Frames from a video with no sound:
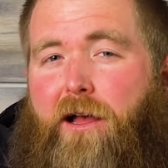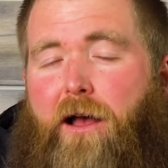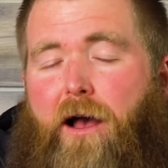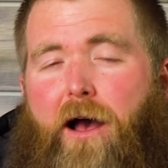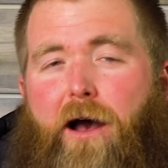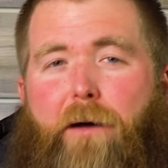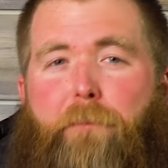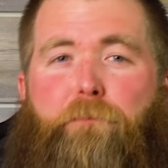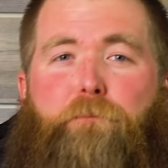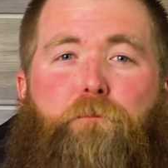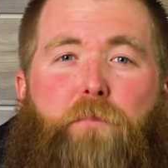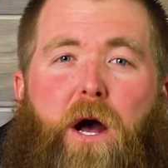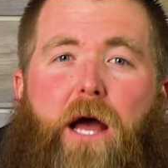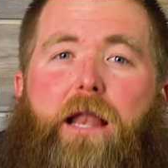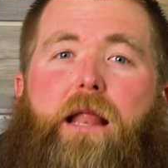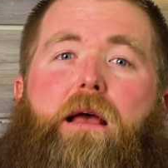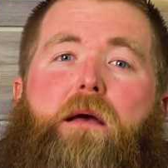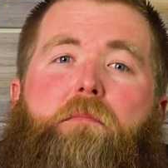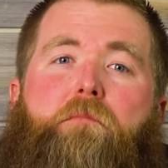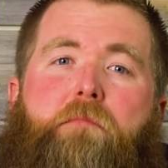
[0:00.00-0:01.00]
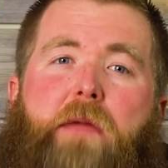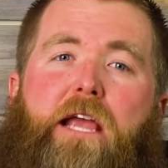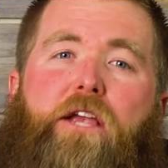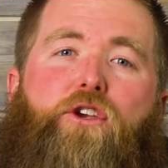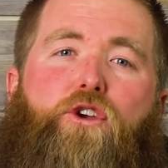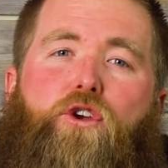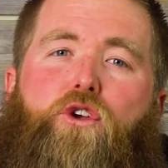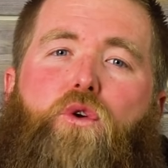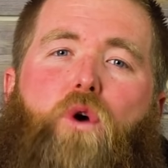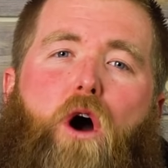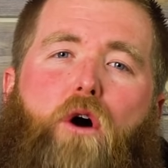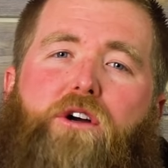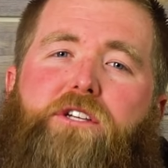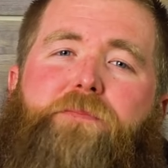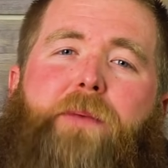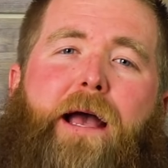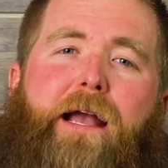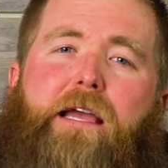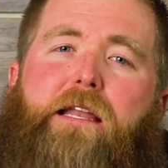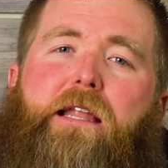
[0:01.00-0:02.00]
But make sure you always
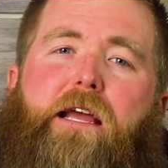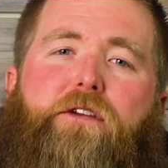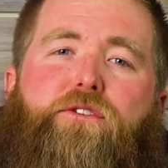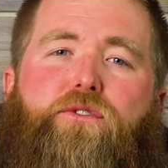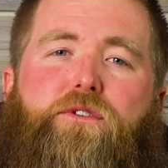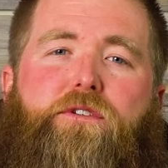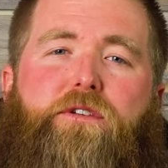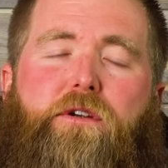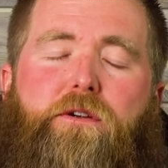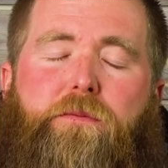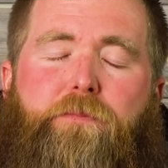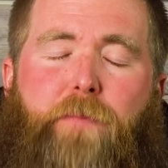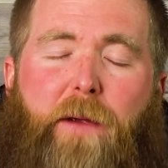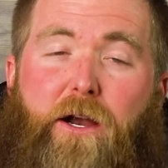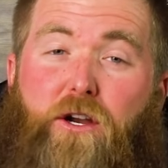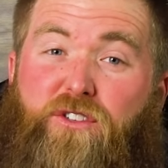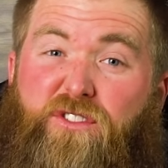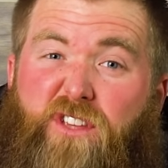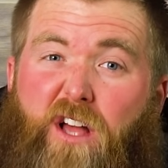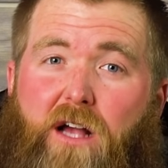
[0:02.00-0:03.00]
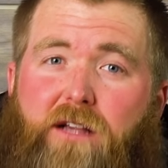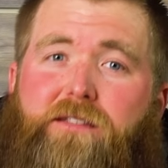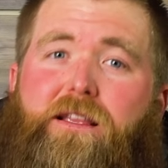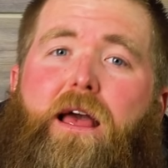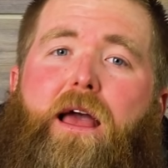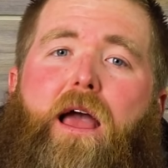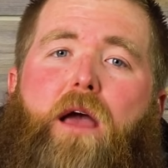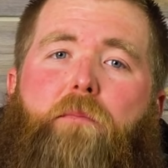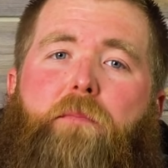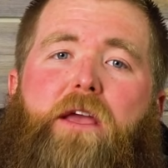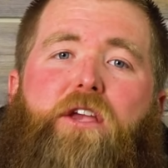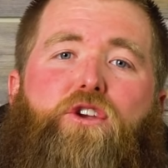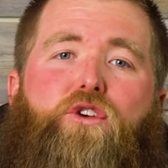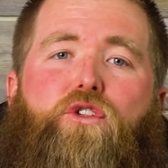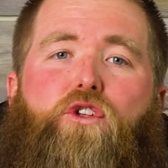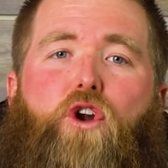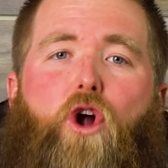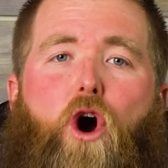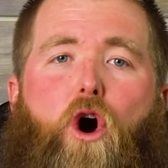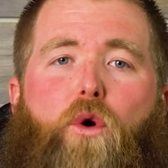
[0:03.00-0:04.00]
pack an extra pair of socks and make sure
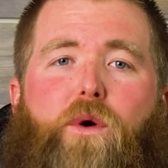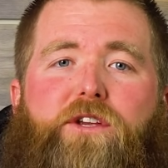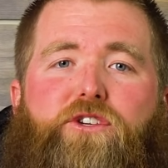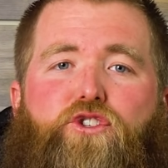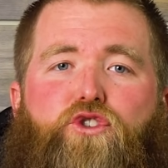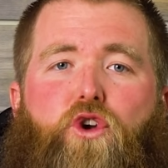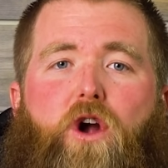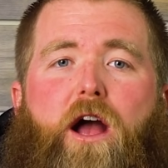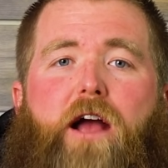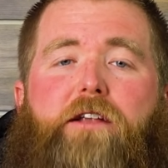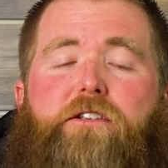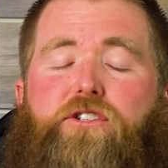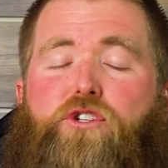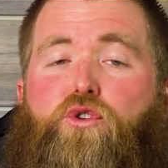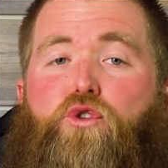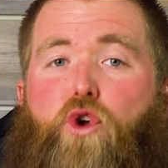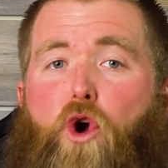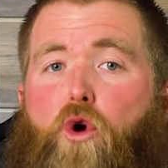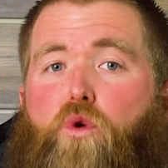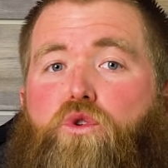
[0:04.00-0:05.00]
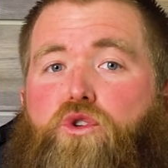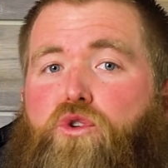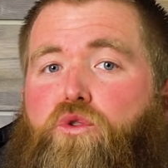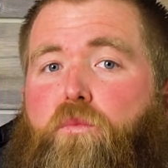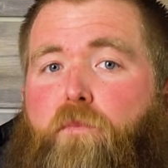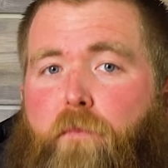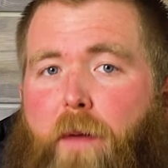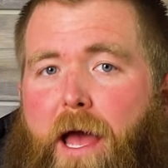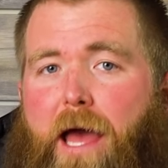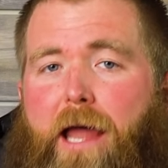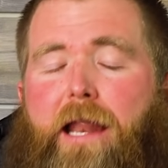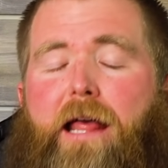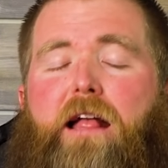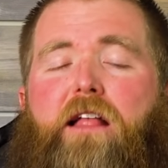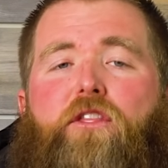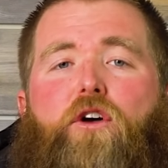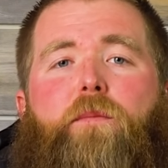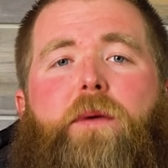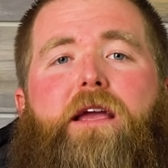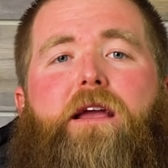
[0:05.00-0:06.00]
they're always dry to go to bed.
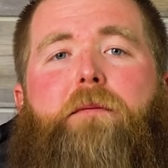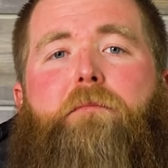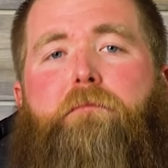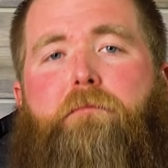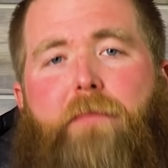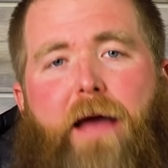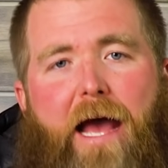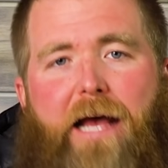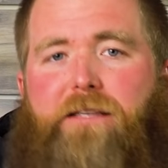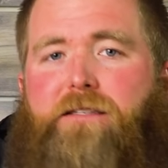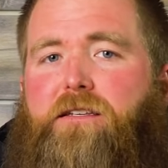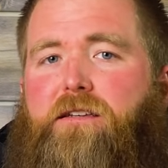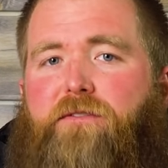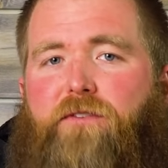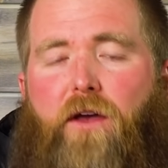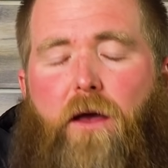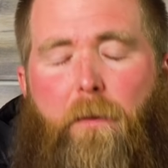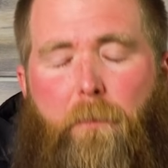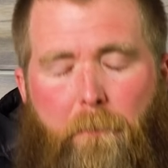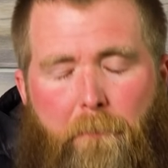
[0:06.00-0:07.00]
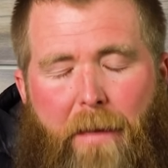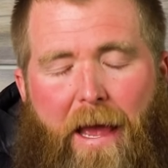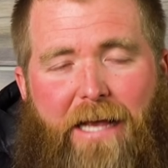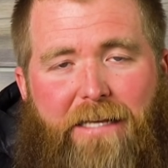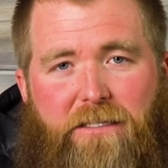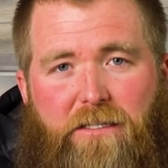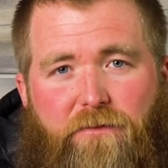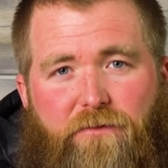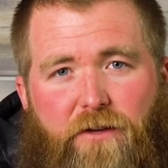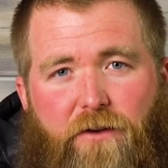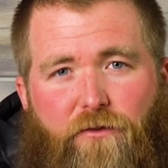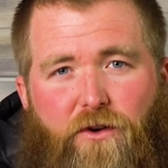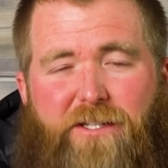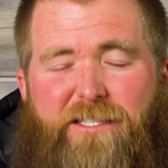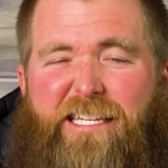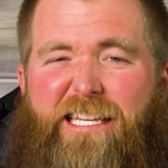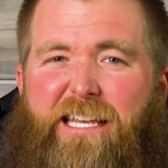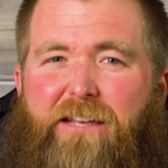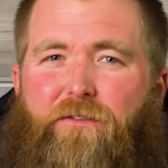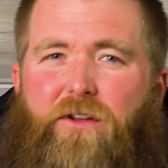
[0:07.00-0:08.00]
They'll make a massive, massive
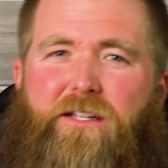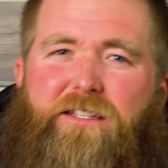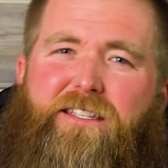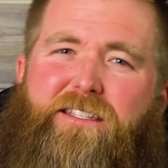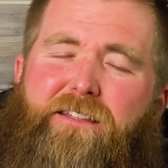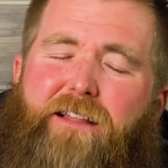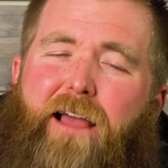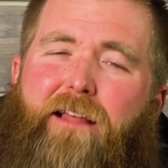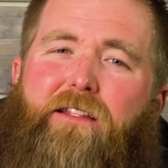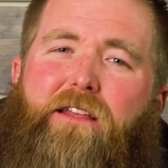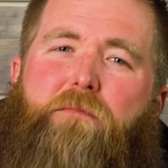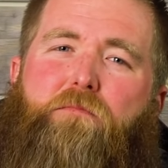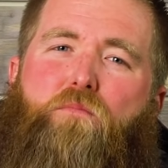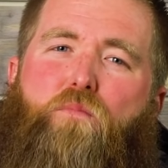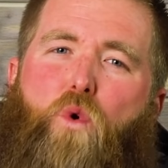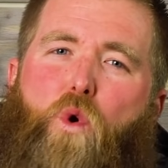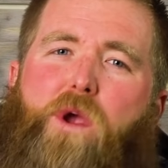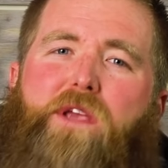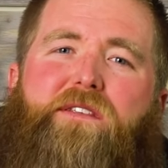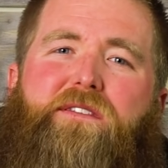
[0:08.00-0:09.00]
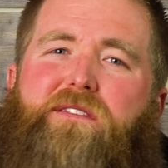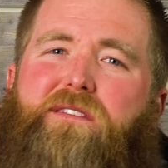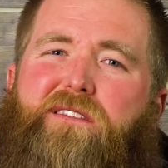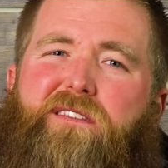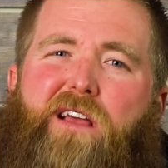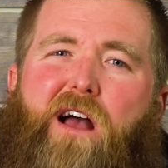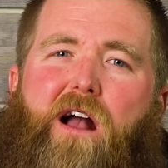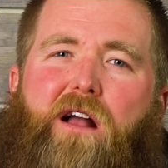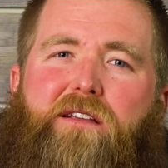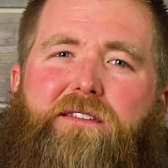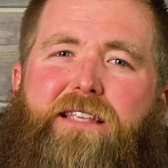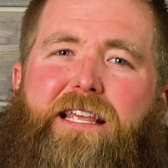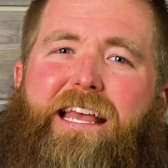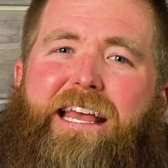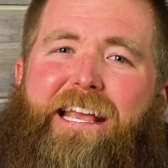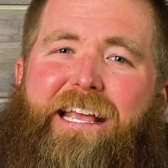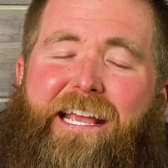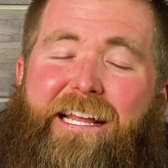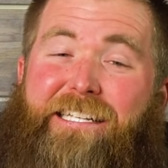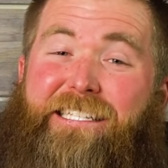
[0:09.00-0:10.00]
difference. Even slightly moist socks
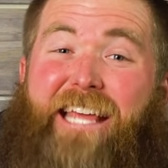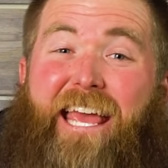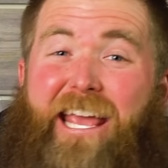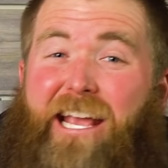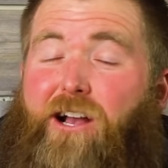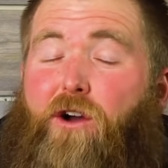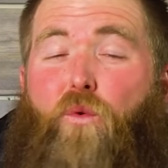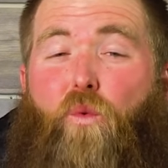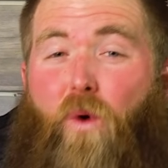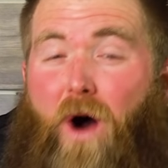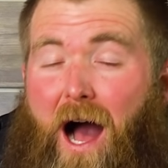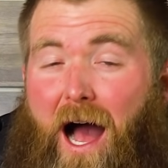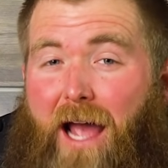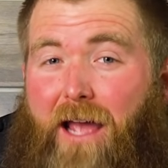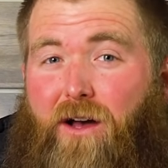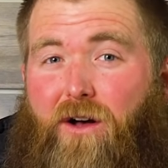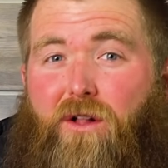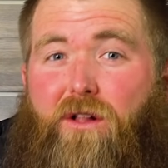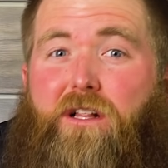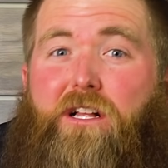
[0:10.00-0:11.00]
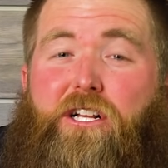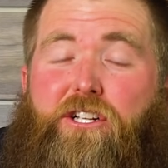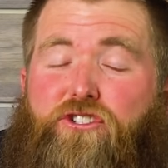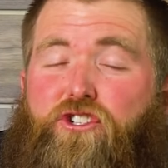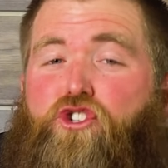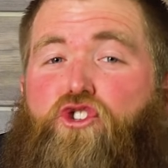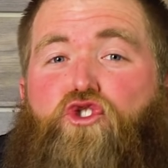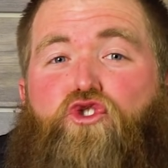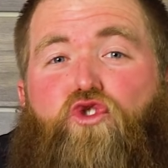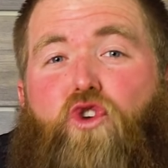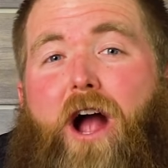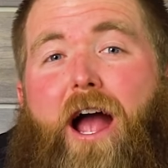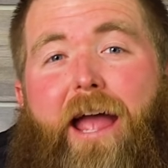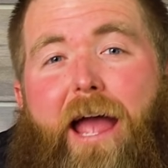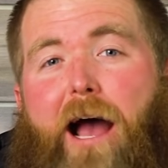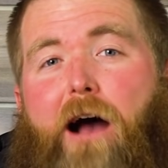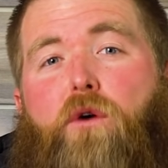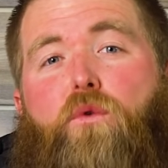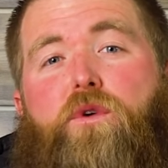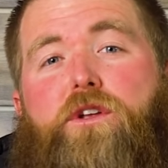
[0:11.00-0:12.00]
can take a while to dry
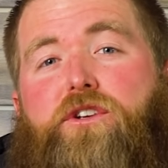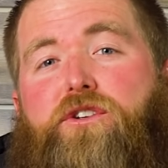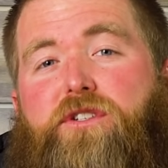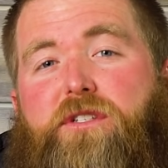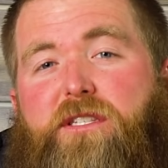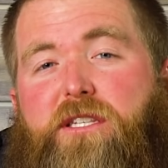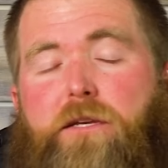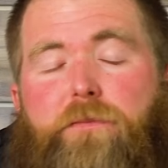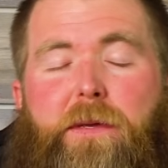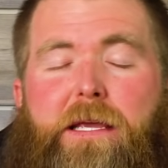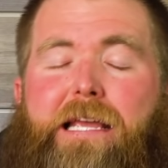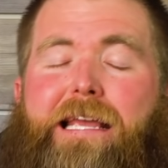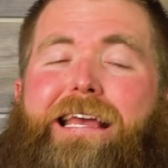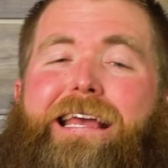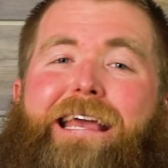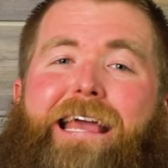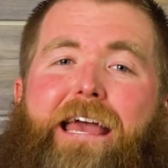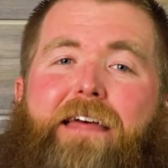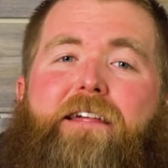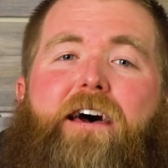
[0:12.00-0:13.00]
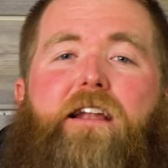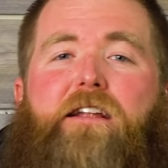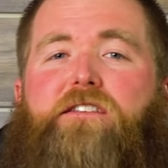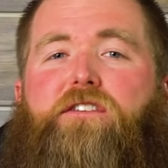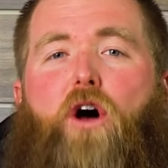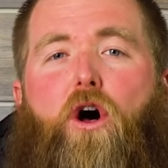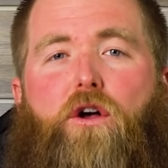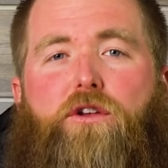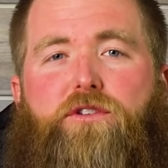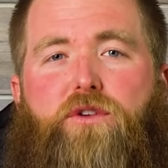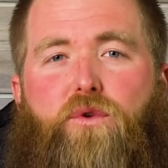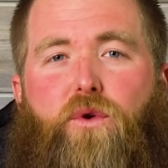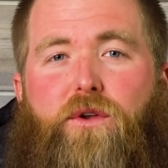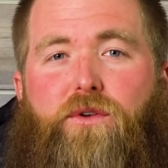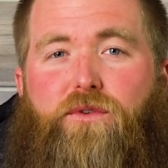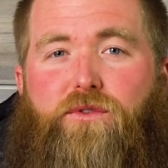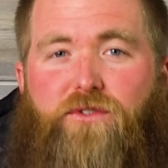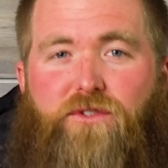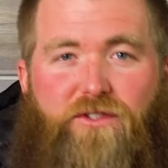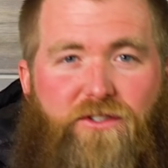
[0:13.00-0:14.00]
out when you're sleeping, and that is also going
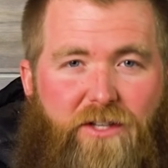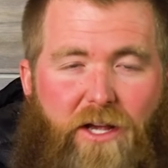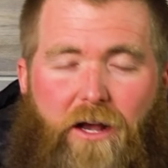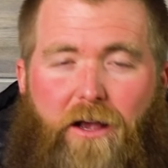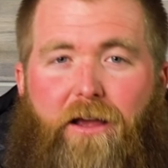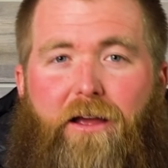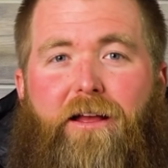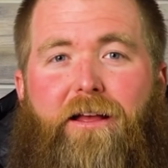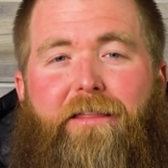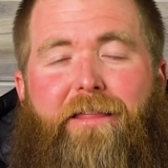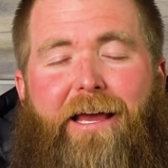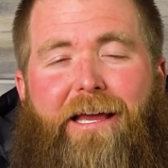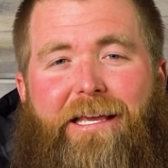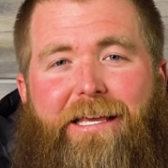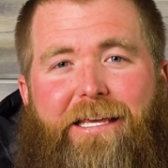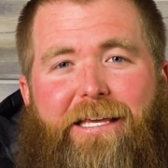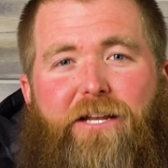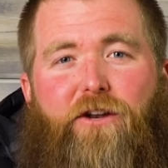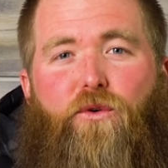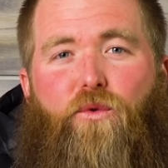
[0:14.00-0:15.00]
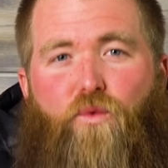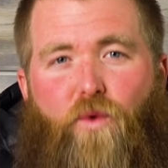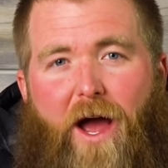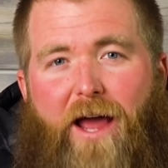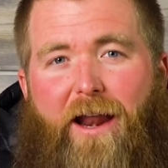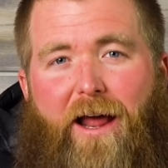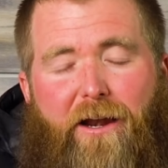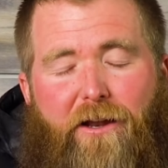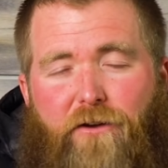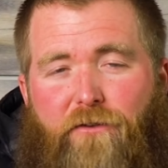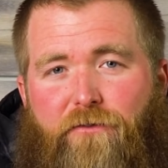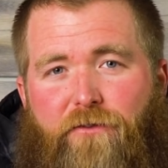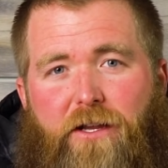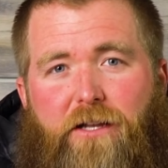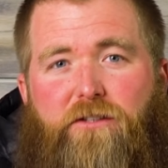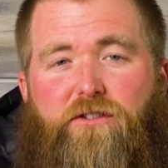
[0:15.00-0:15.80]
to suck that heat right out of your feet.